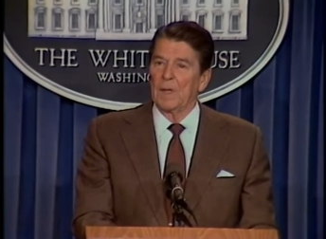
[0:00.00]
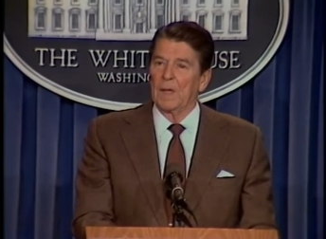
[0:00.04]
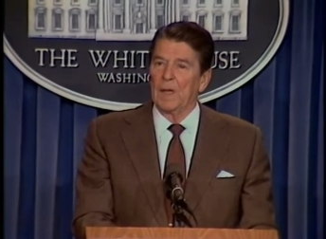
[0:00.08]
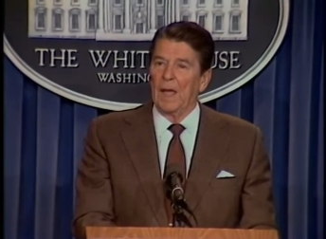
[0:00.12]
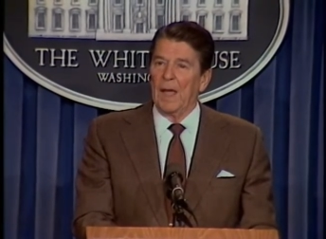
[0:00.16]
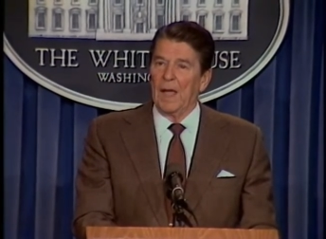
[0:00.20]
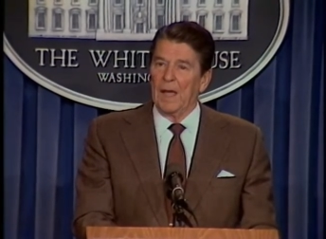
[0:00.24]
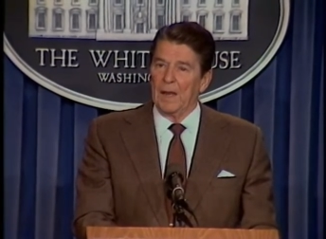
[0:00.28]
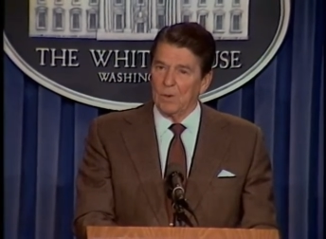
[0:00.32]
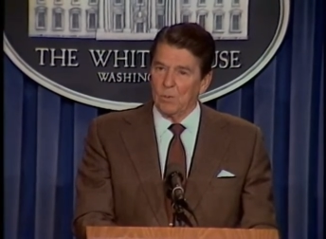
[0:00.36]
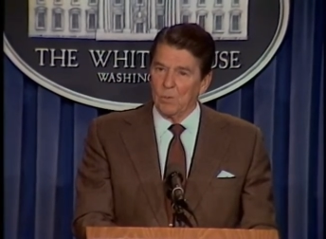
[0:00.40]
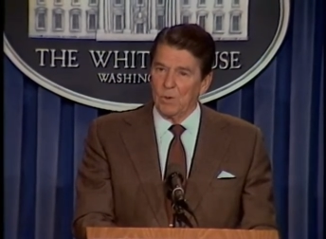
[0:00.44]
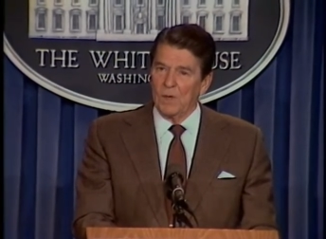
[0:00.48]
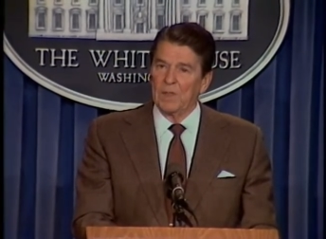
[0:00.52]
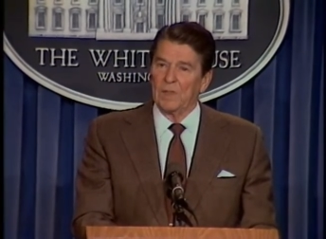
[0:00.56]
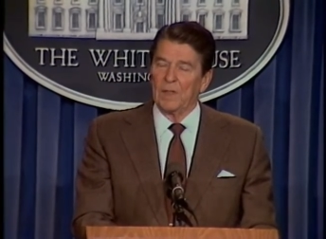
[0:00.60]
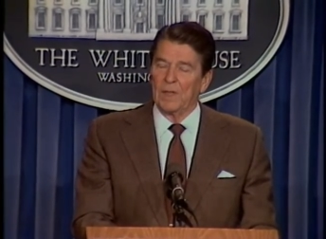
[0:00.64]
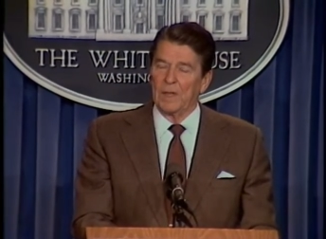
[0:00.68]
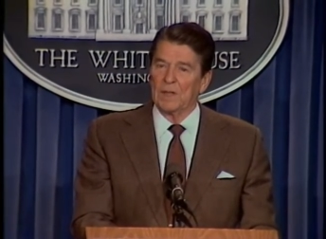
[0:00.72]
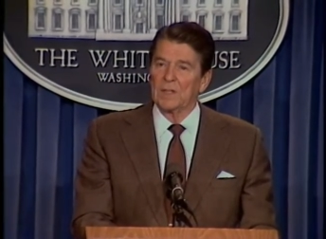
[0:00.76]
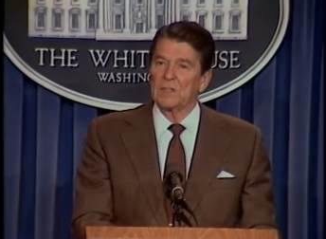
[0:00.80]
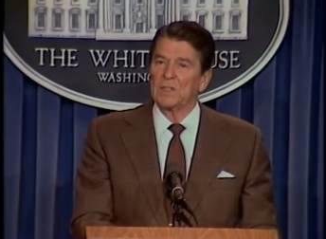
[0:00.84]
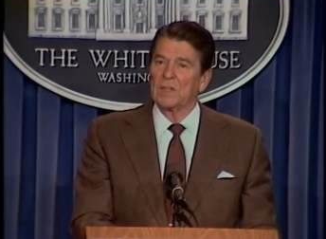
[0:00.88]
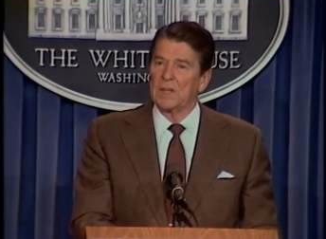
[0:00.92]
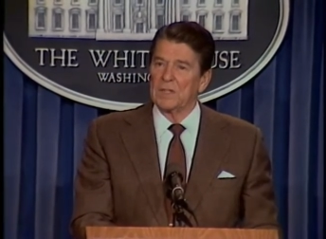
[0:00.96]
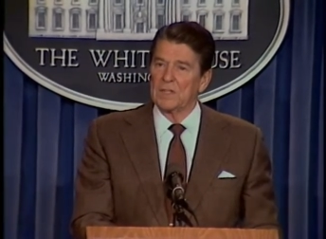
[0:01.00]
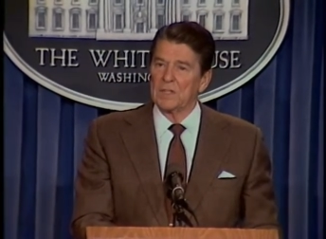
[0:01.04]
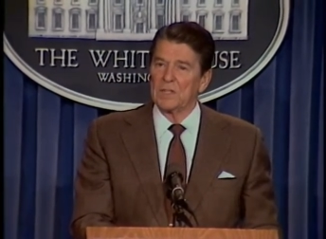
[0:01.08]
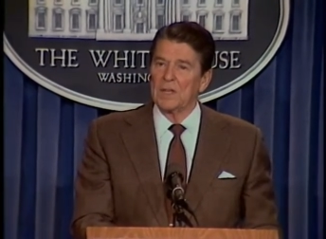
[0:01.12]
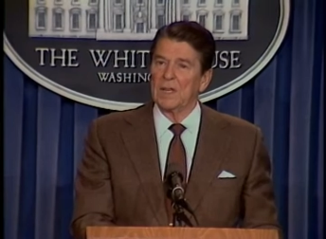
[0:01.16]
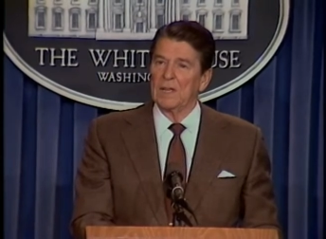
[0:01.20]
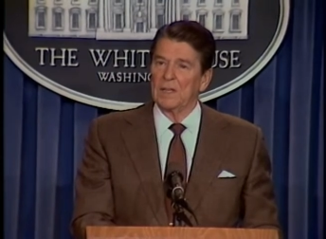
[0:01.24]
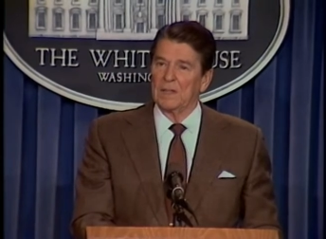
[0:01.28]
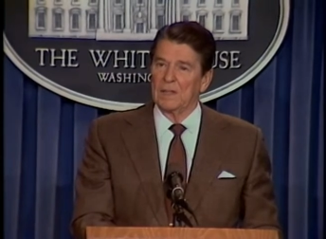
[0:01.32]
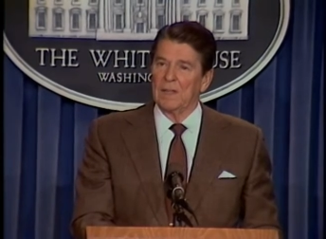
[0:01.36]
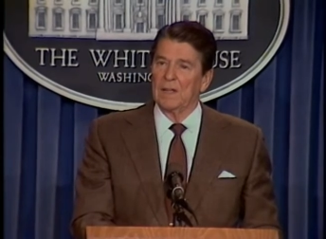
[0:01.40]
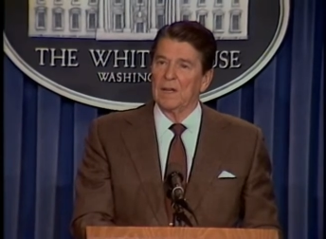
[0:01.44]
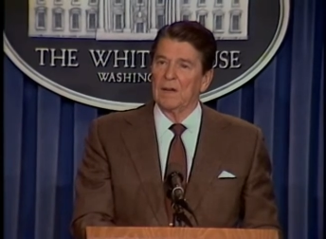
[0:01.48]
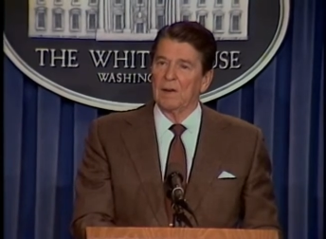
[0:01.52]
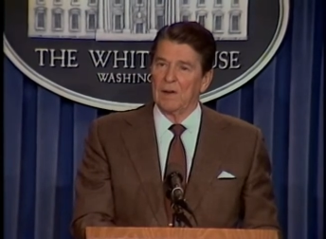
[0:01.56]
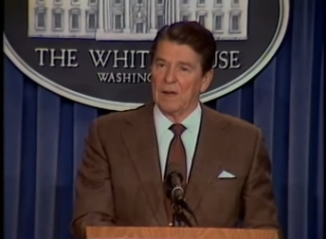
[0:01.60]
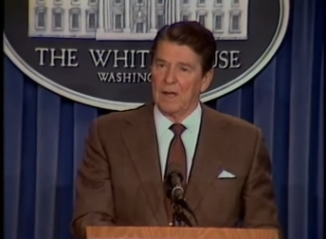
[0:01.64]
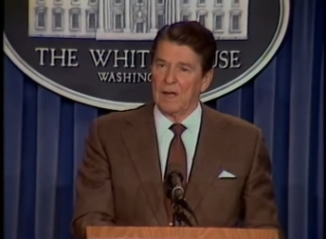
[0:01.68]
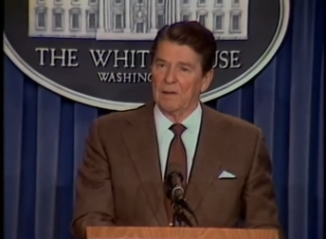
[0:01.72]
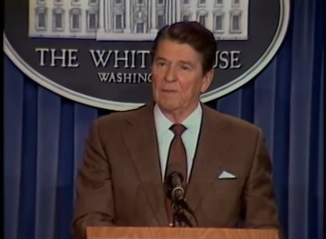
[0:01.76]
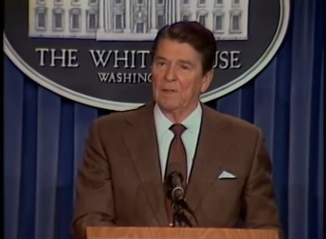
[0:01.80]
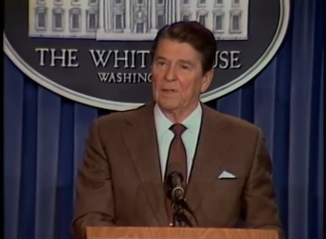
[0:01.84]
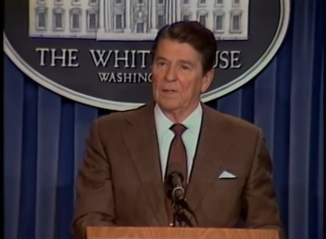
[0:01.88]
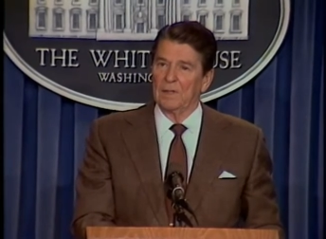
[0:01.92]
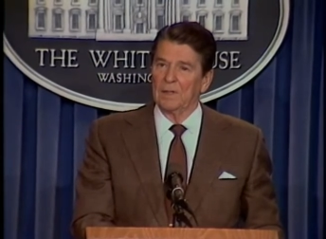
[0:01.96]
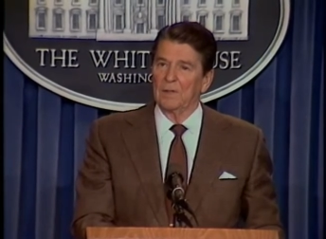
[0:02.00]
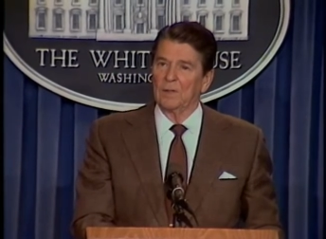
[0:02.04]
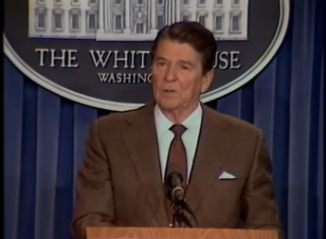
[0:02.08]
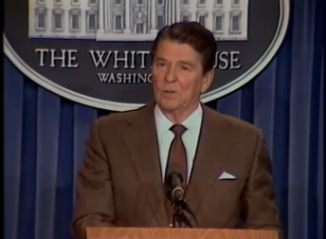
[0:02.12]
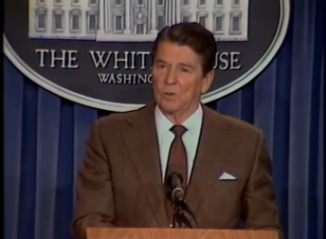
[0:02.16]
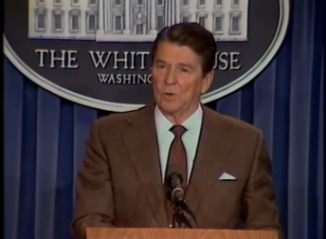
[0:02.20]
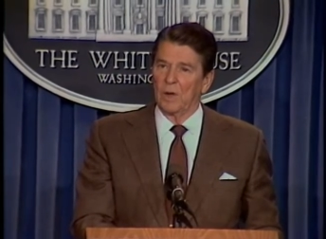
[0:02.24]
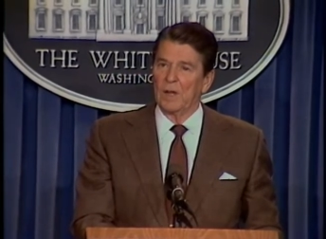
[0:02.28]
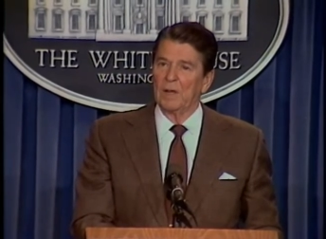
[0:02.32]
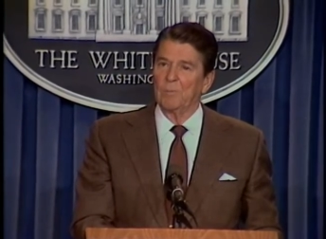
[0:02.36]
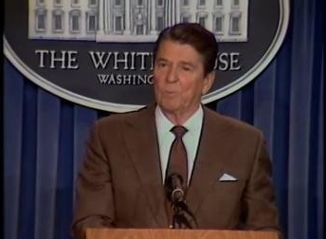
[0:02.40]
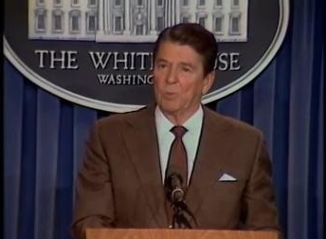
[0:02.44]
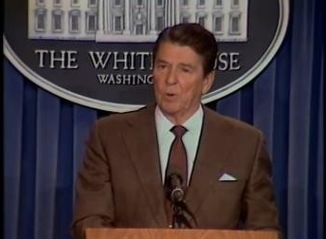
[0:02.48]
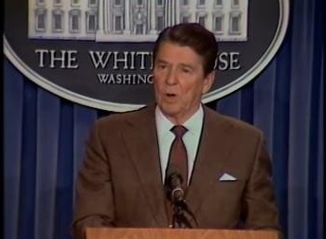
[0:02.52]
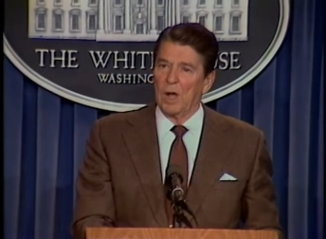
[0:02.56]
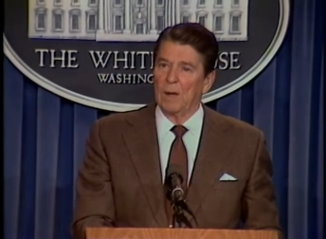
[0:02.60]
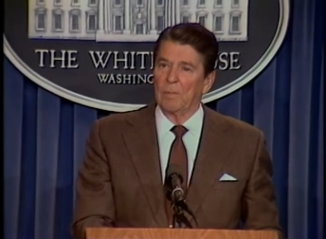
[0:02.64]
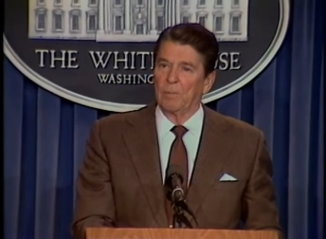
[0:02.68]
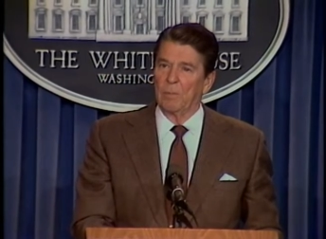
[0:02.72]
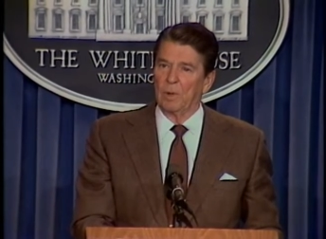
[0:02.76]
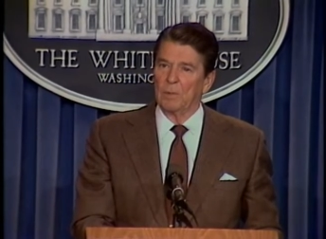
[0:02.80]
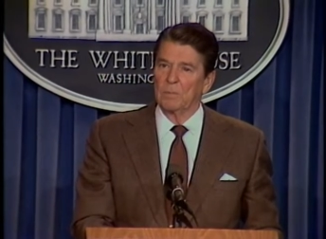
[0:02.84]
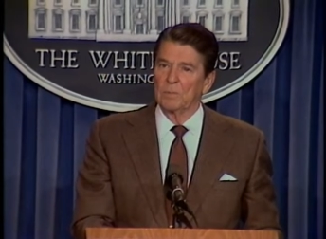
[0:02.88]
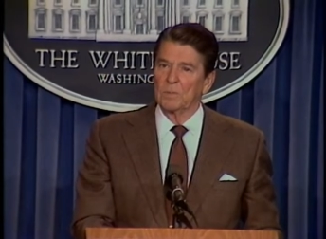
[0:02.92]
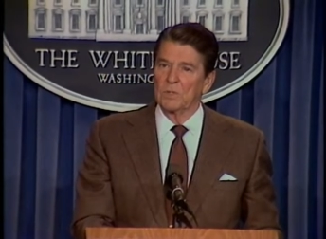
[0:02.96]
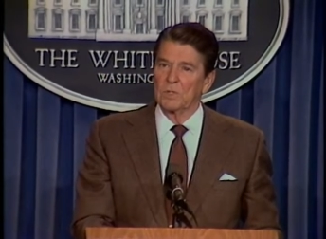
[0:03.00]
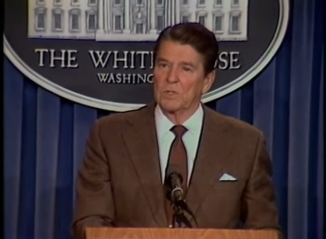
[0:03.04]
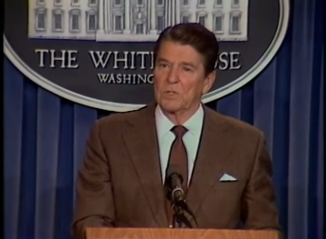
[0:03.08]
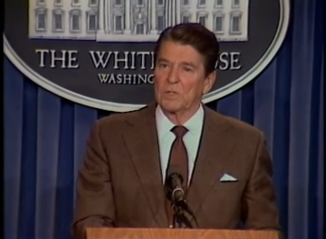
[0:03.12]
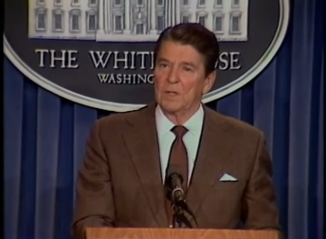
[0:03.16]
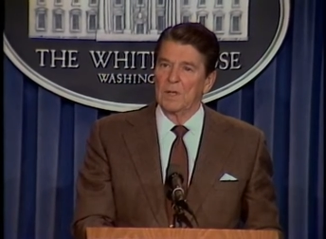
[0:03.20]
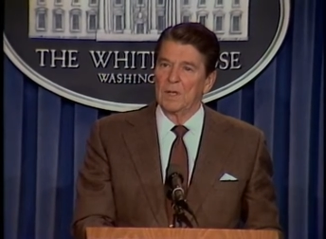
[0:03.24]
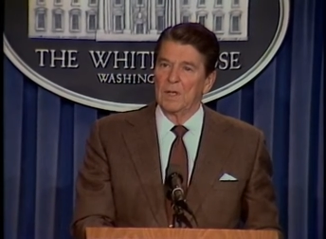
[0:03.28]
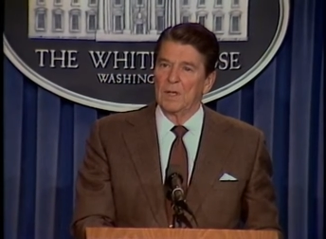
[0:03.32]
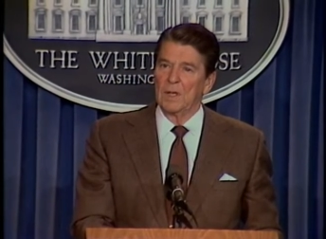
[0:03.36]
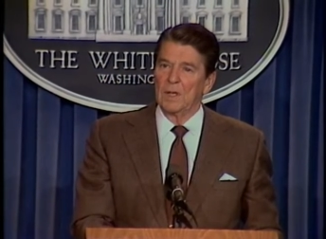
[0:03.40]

And we think, as I say, they are having great problems